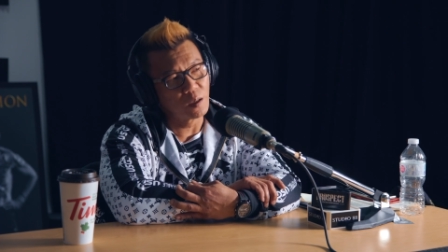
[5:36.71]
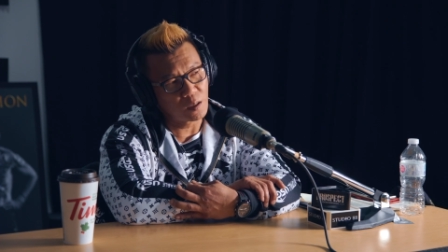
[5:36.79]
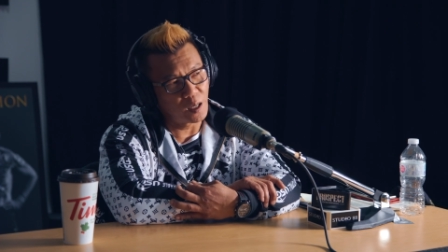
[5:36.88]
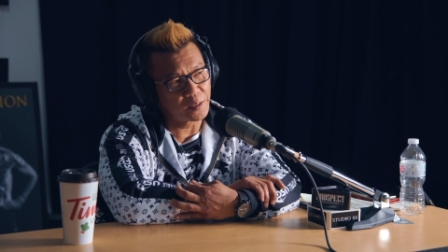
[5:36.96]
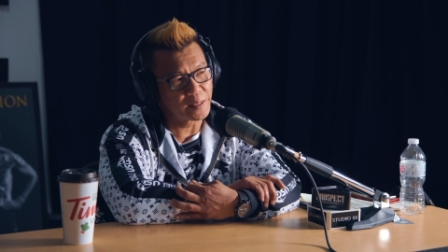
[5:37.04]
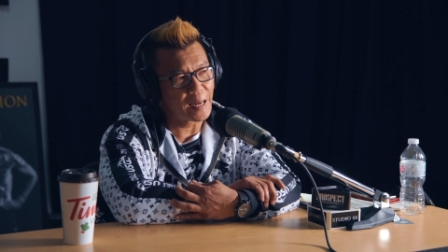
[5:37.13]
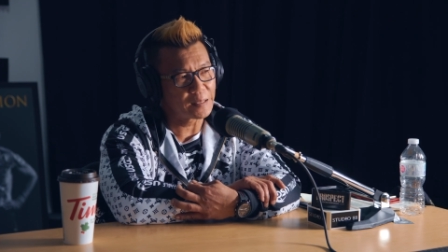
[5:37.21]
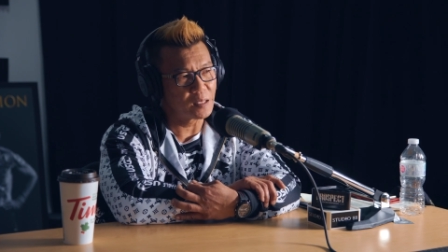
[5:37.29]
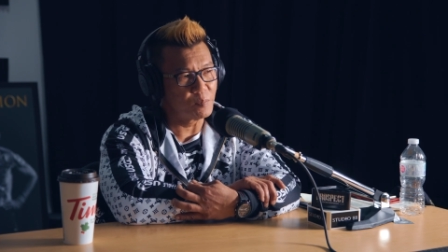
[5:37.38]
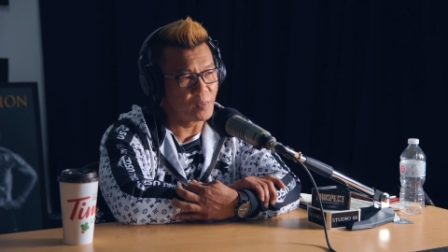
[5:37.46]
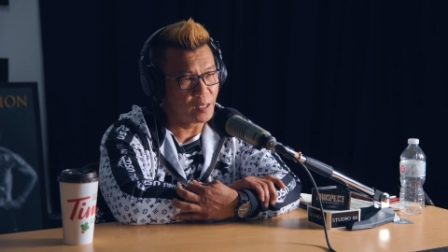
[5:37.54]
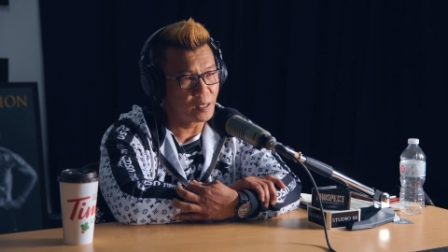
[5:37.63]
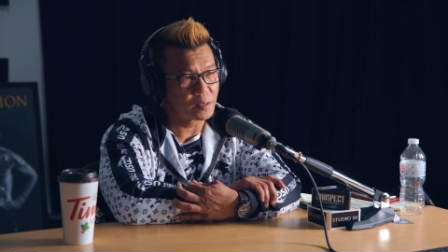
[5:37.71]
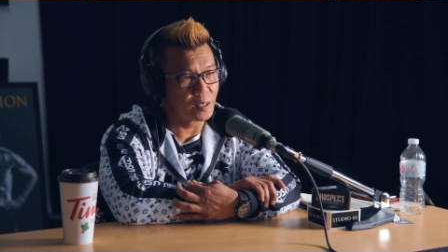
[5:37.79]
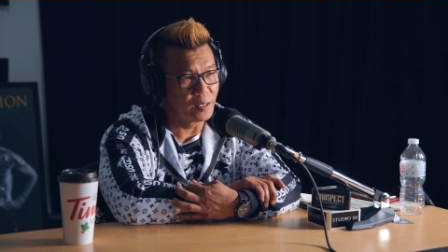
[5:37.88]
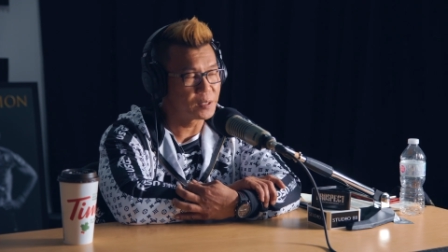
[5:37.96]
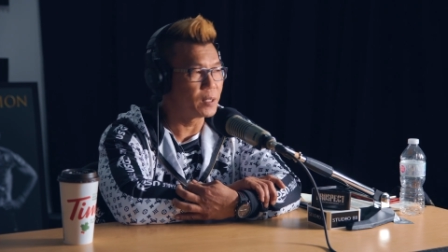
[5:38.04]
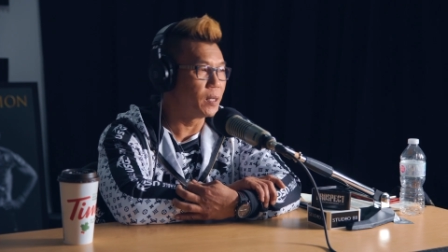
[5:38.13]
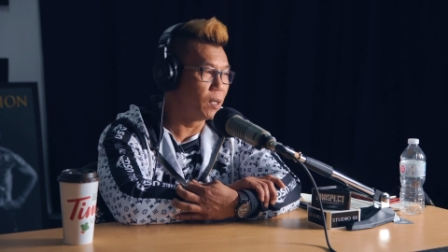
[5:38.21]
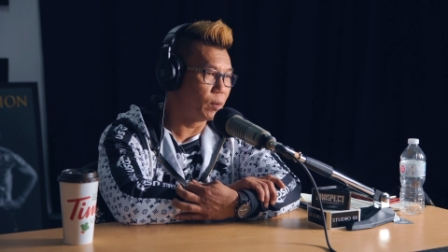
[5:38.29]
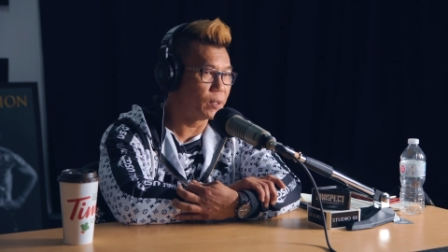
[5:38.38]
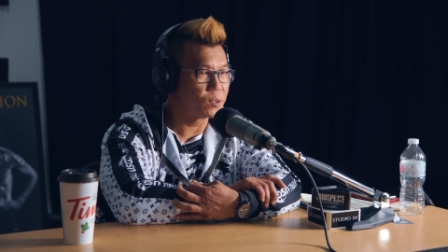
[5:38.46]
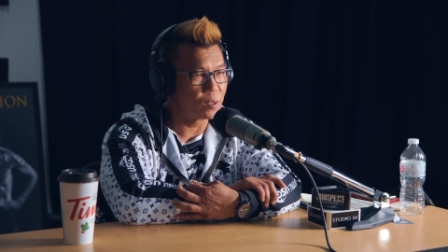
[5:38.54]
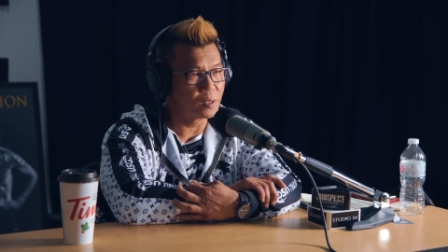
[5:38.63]
contacted me and said, listen,
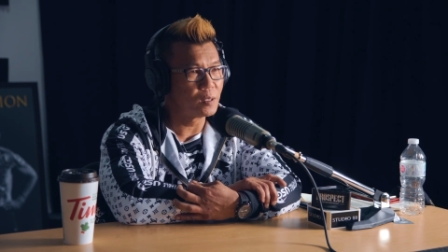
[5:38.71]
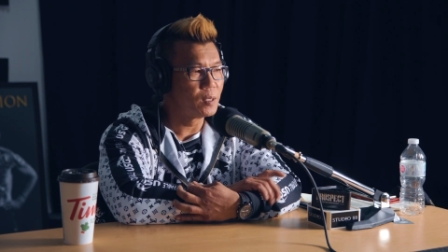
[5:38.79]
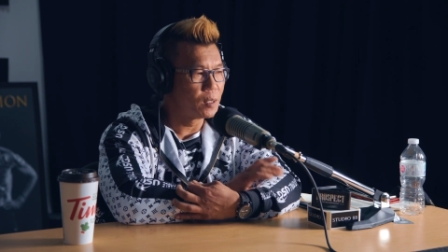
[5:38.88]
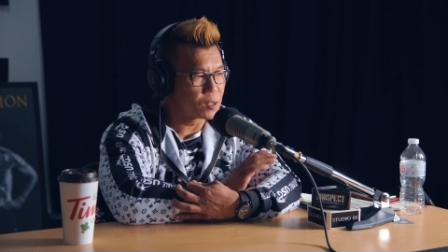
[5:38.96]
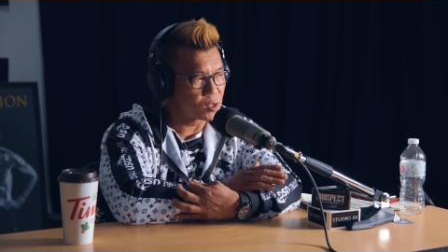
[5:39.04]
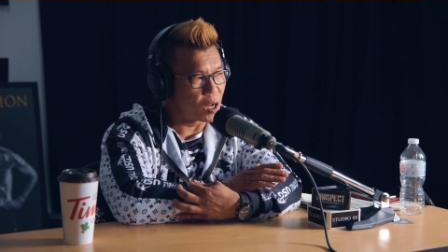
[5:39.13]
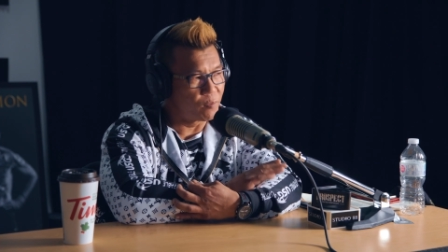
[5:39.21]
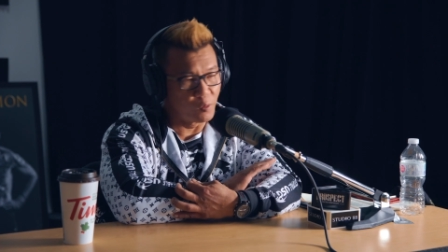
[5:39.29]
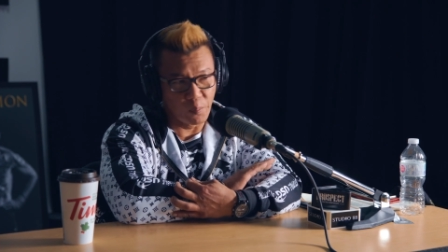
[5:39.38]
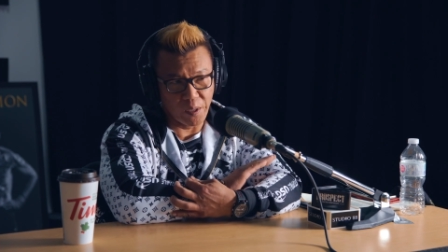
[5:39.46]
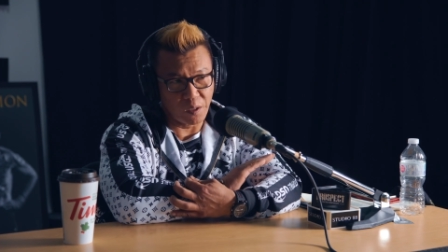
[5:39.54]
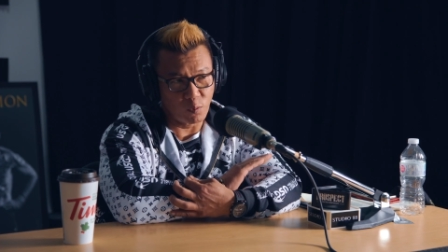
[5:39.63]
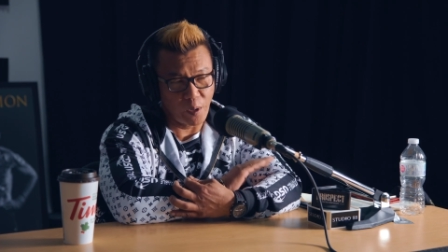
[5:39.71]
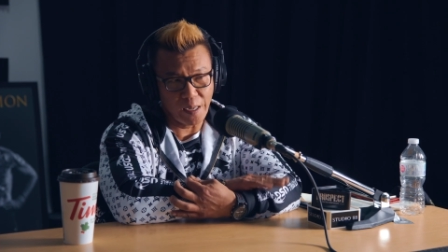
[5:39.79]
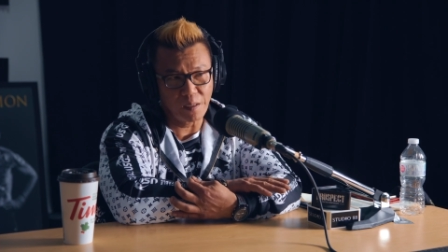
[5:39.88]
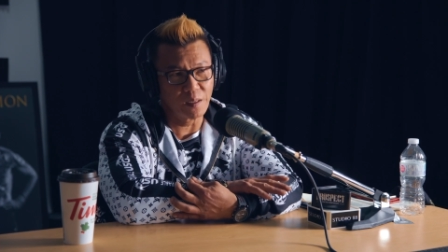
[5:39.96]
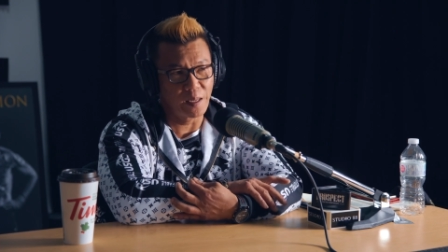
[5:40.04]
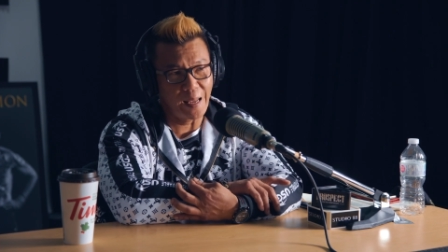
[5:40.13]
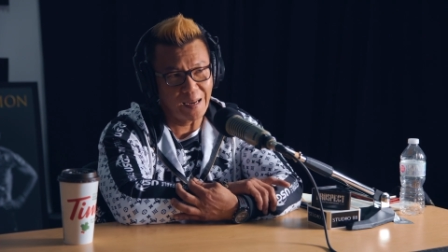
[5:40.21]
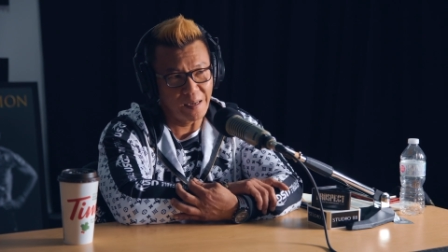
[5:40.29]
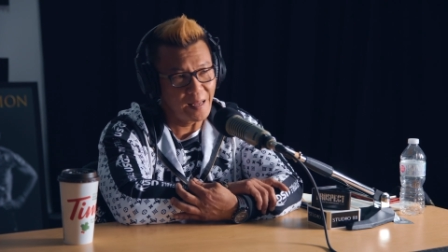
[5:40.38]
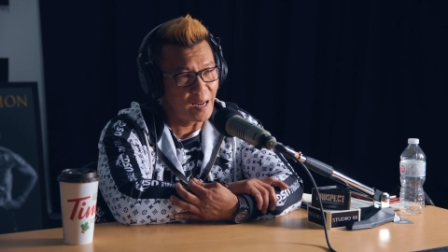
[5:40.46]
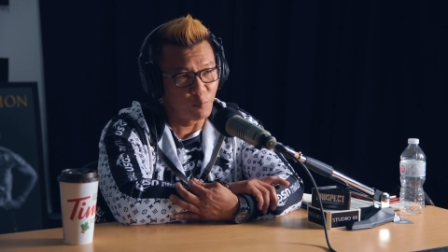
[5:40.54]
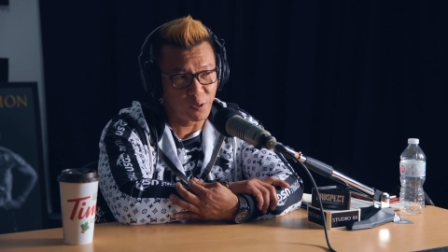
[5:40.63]
this is Sovereign would be great hand
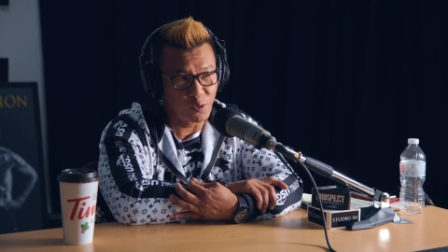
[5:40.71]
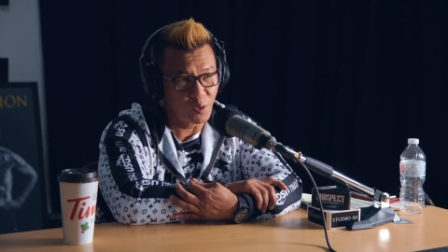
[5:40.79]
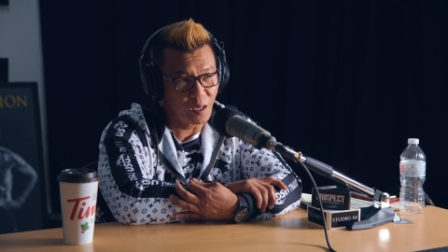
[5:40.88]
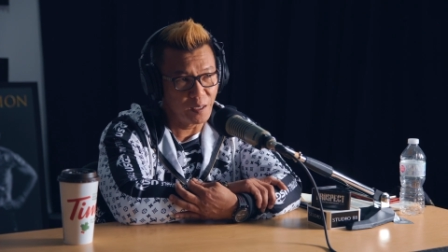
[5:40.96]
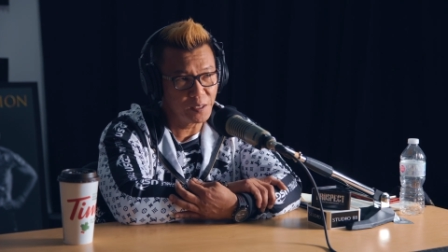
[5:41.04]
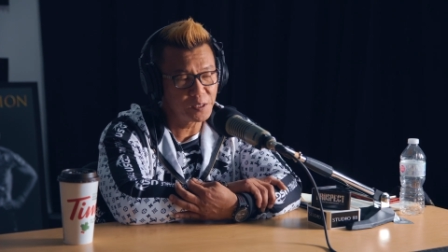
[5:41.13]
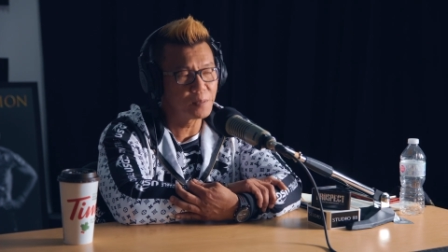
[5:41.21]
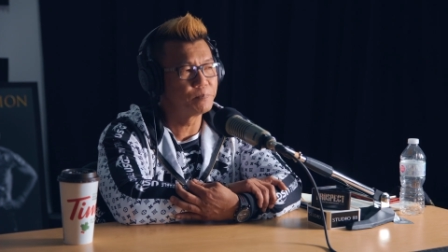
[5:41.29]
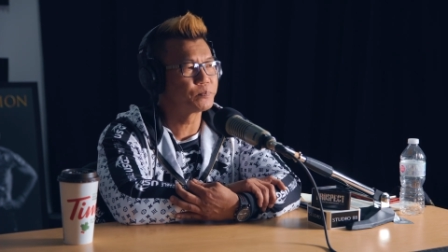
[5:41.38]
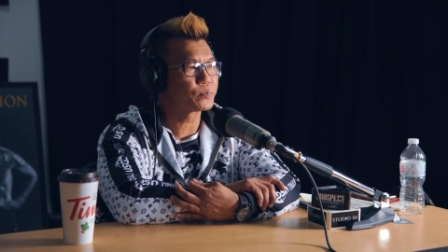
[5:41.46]
in hand with you guys.